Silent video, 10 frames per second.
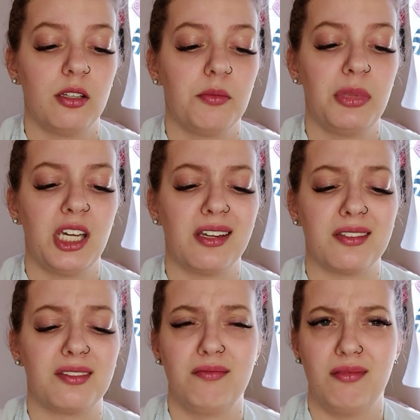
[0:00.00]

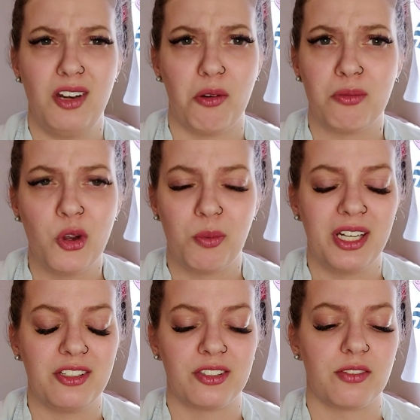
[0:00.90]
Because, no, nobody
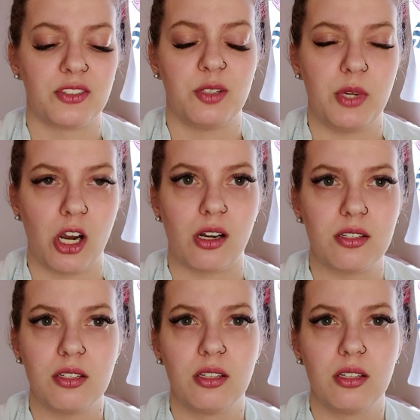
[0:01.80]
deserves to be hurt.